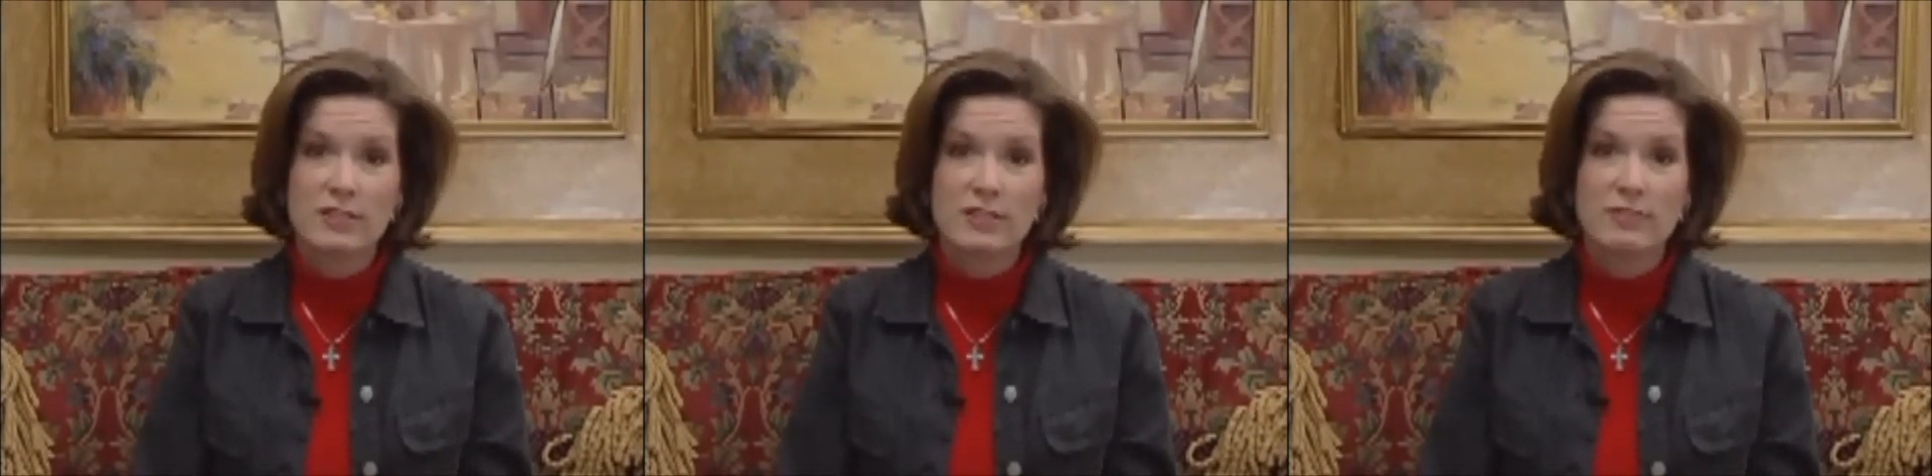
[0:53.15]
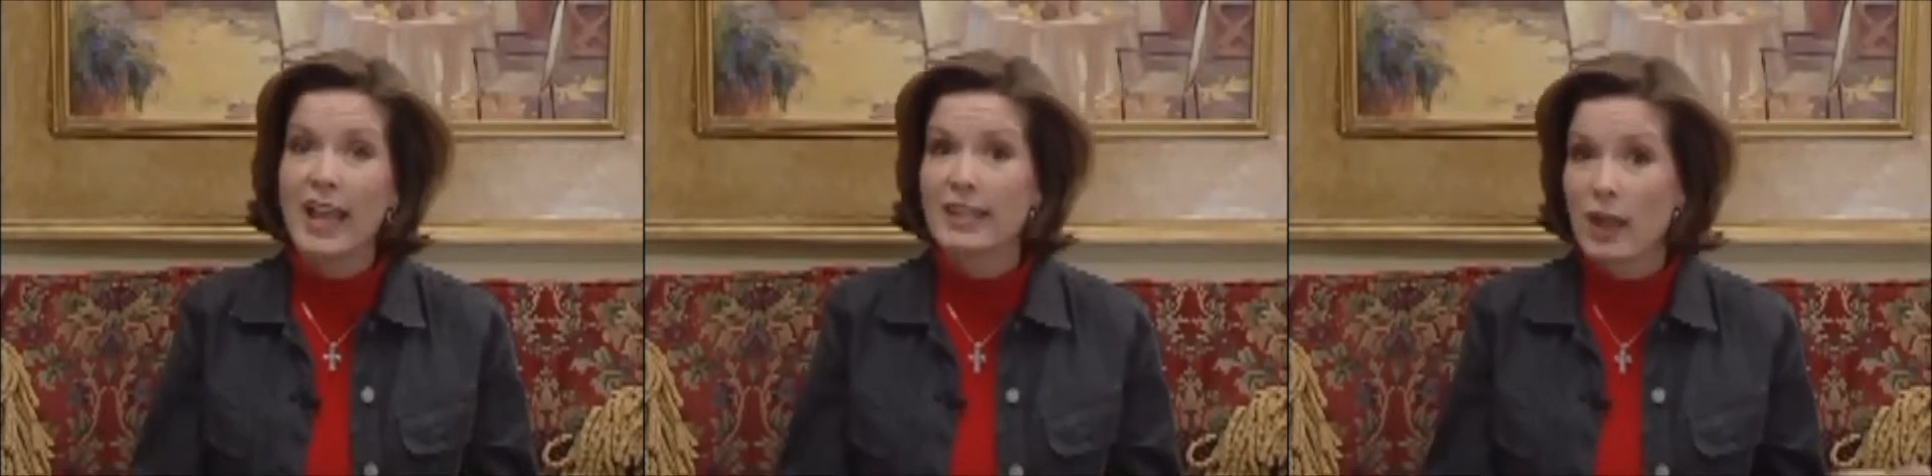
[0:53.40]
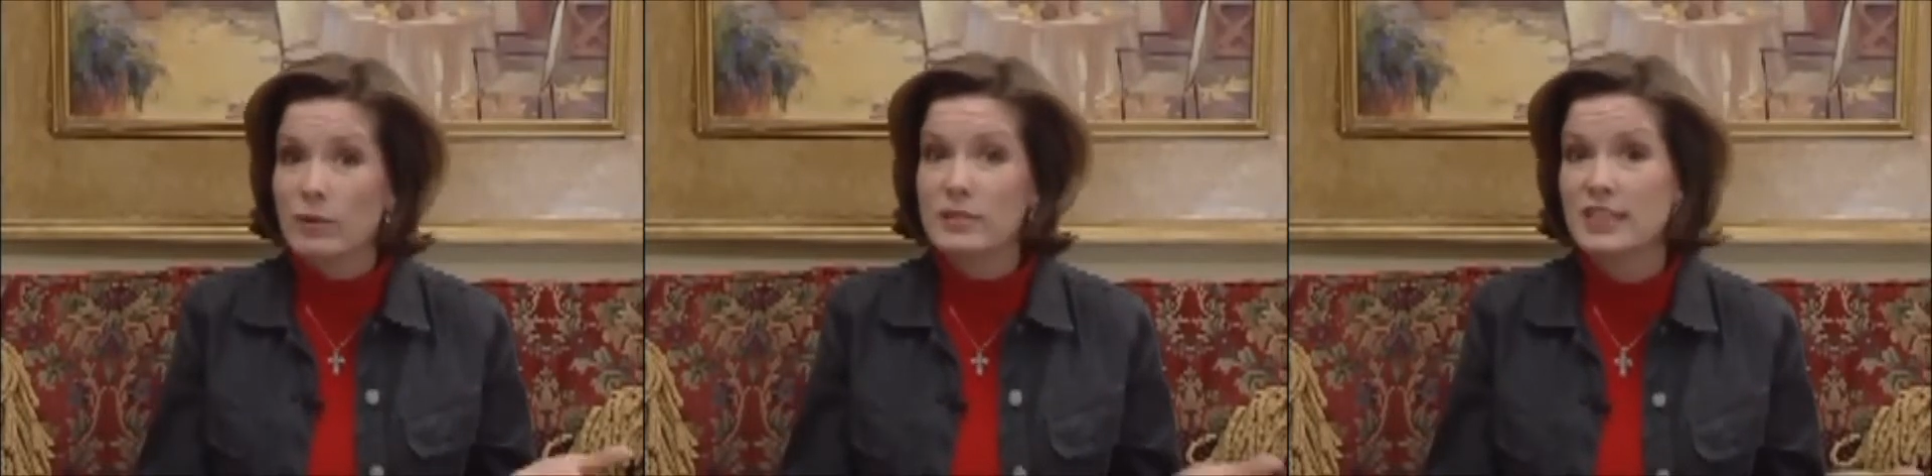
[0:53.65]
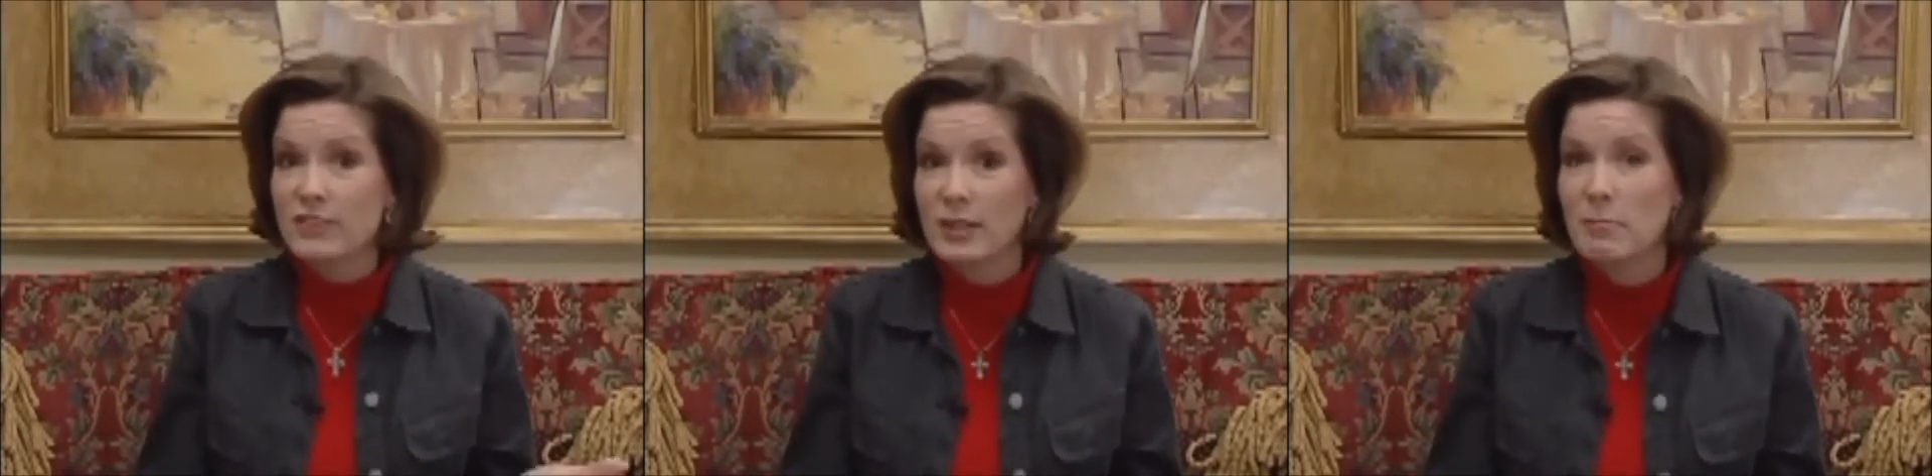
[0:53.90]
In fact, I
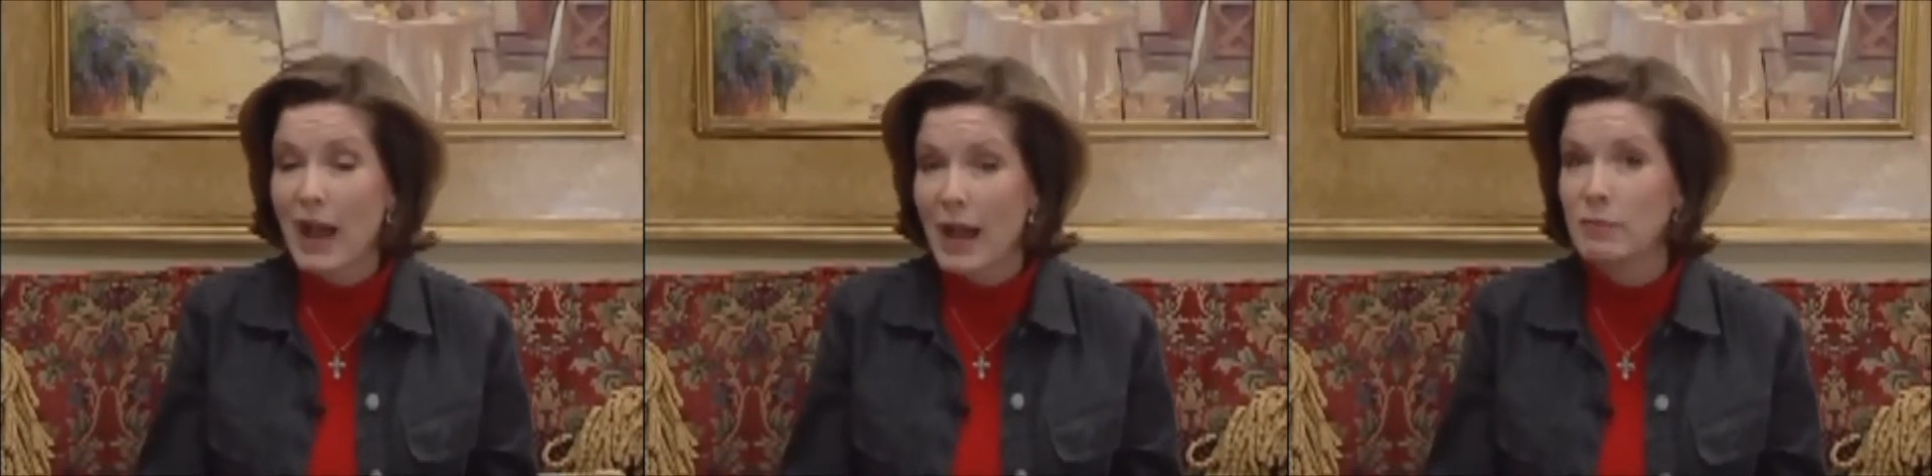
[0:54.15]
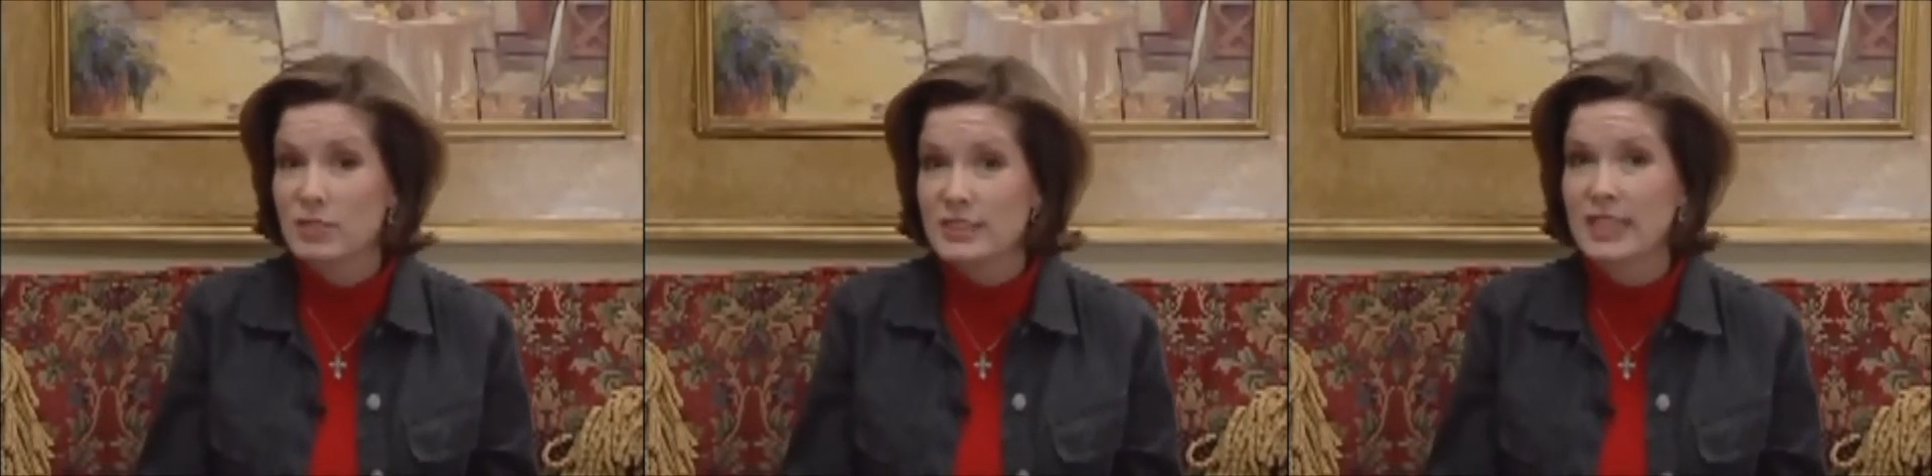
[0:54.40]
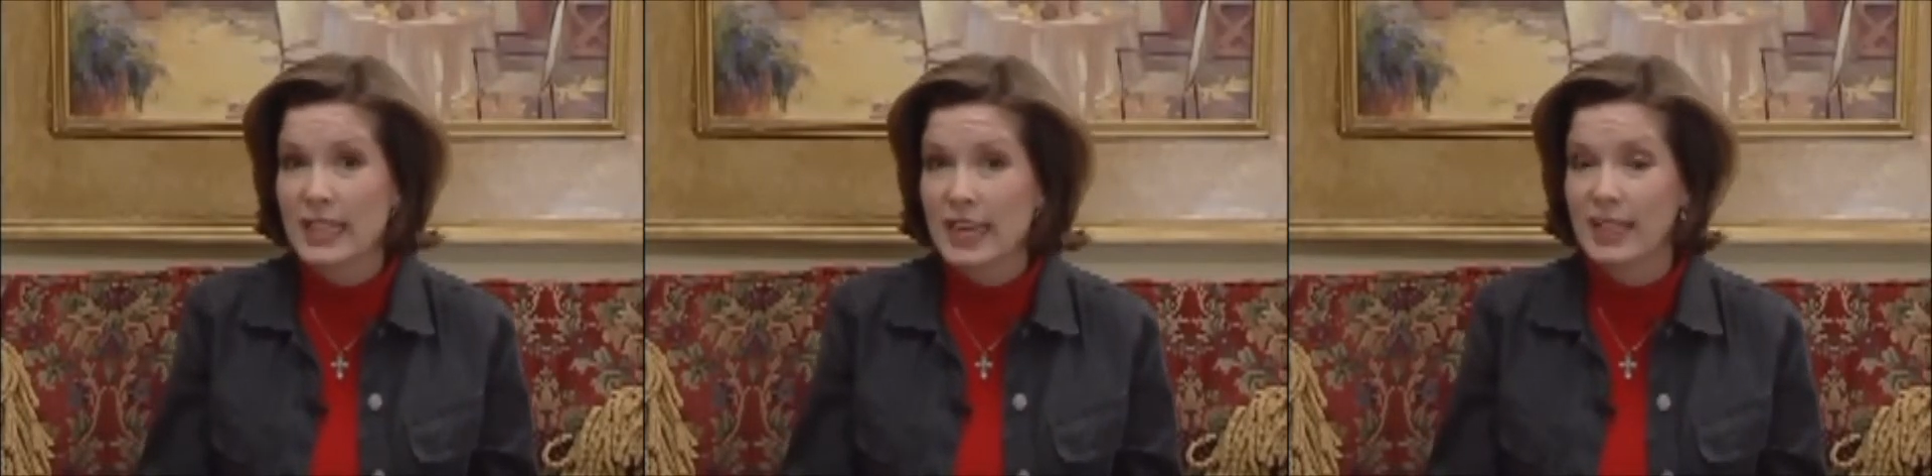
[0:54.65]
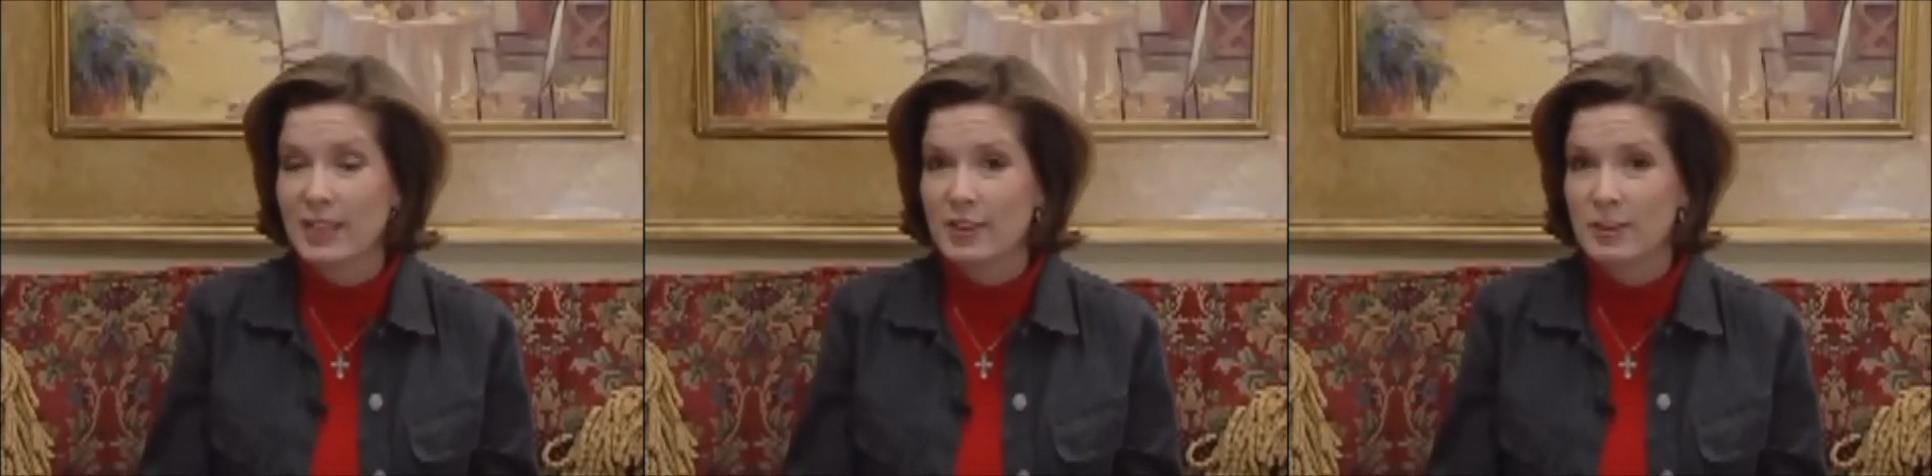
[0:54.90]
was even a Bible study
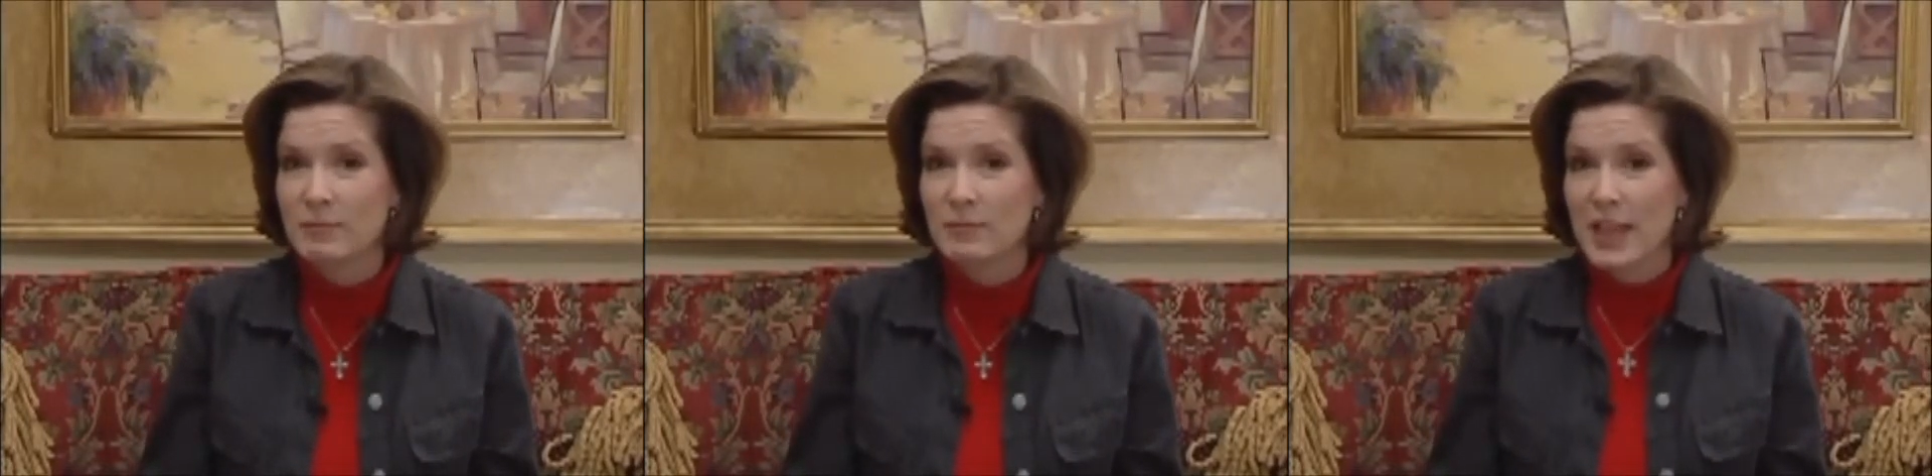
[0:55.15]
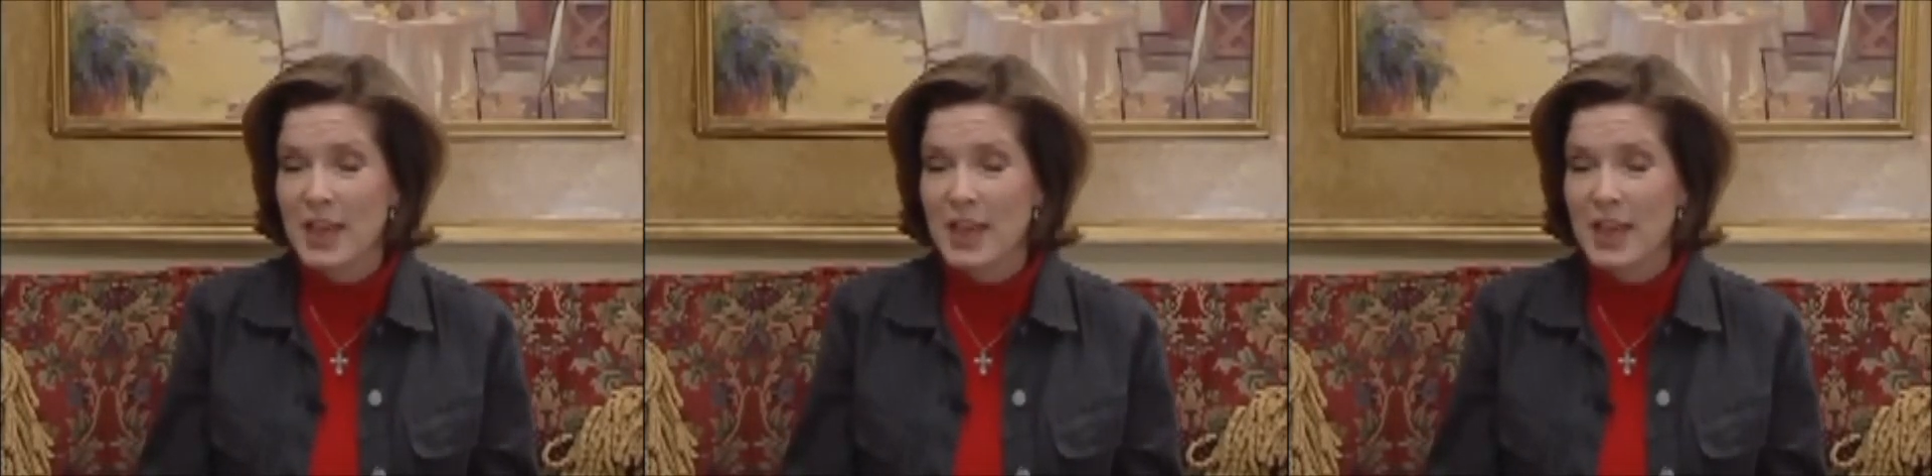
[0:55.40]
leader.